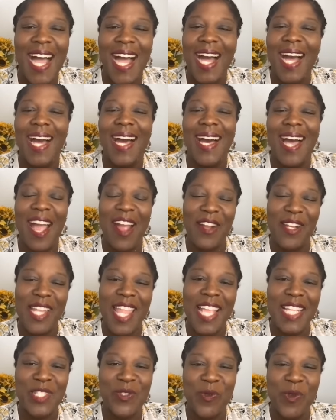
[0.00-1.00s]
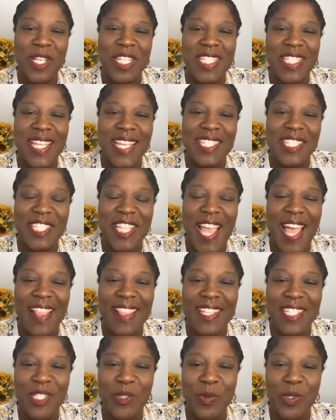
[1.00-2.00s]
Our next Reset
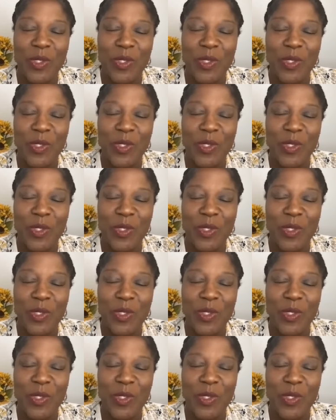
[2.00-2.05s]
Challenge.